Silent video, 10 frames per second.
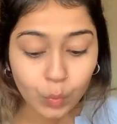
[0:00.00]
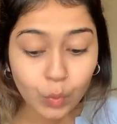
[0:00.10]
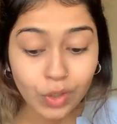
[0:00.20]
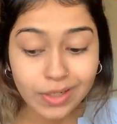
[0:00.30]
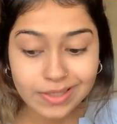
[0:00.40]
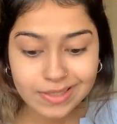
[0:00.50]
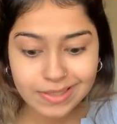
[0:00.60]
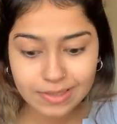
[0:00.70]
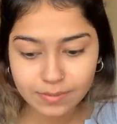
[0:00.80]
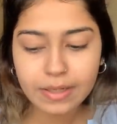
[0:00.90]
Works.
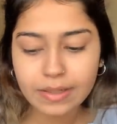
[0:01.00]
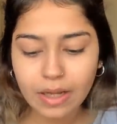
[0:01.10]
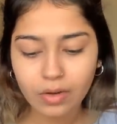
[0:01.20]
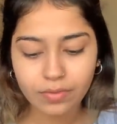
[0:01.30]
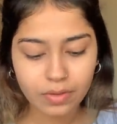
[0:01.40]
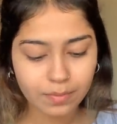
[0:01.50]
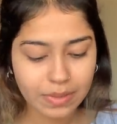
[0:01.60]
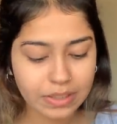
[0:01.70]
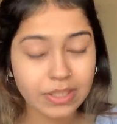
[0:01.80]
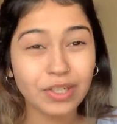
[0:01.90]
And now for
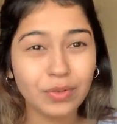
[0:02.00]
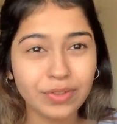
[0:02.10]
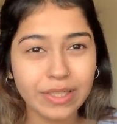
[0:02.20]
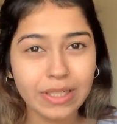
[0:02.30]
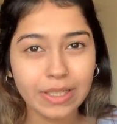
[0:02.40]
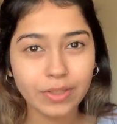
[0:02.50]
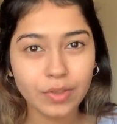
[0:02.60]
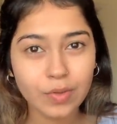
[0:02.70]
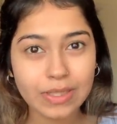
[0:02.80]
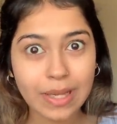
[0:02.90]
blush, I don't really like to
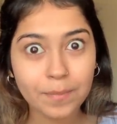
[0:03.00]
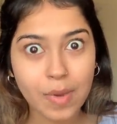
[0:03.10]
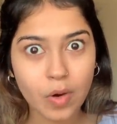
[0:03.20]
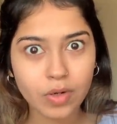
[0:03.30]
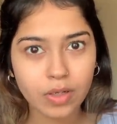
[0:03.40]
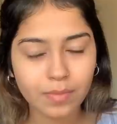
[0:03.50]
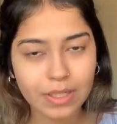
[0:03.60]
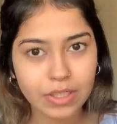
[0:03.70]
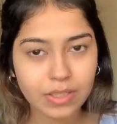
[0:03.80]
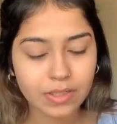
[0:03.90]
use like powder
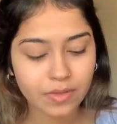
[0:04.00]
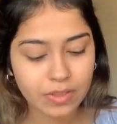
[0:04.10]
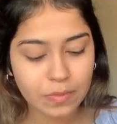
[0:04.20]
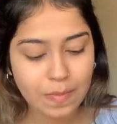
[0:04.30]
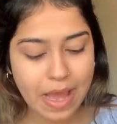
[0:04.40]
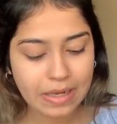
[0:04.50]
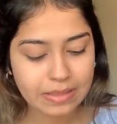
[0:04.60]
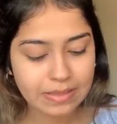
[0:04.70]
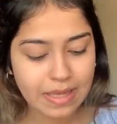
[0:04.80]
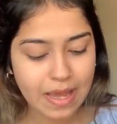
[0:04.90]
blushes, which
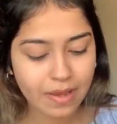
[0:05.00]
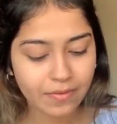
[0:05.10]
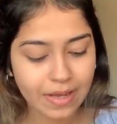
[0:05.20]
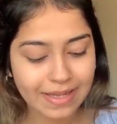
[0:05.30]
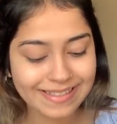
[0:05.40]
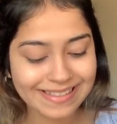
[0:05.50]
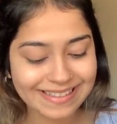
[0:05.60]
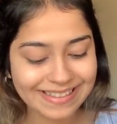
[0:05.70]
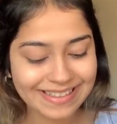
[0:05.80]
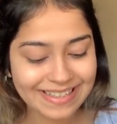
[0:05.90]
palettes have. I
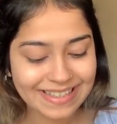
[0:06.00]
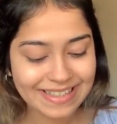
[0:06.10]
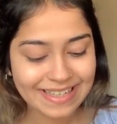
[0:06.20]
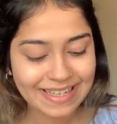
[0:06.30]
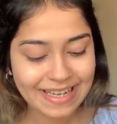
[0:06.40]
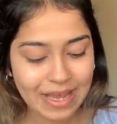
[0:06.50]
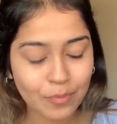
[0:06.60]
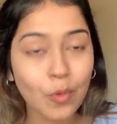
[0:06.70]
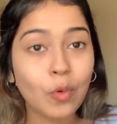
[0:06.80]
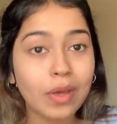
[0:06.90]
really am
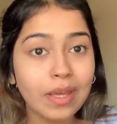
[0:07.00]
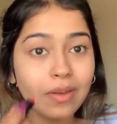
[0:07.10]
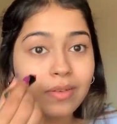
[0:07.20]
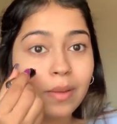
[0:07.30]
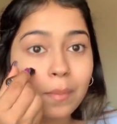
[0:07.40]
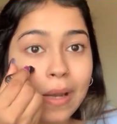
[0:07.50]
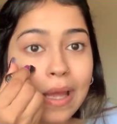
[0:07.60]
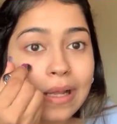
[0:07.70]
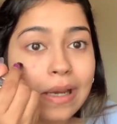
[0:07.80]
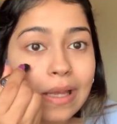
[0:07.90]
okay with
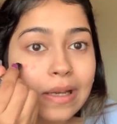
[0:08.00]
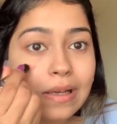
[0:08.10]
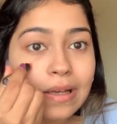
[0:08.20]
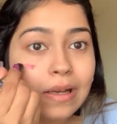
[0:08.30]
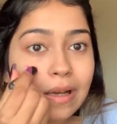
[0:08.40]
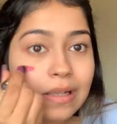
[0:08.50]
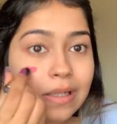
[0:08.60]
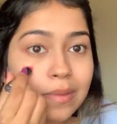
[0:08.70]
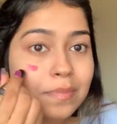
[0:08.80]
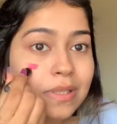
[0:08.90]
applying like
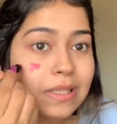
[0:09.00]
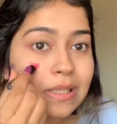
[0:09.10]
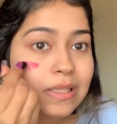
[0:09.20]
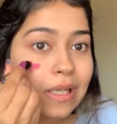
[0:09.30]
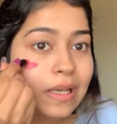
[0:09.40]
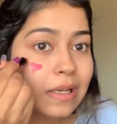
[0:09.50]
lipstick.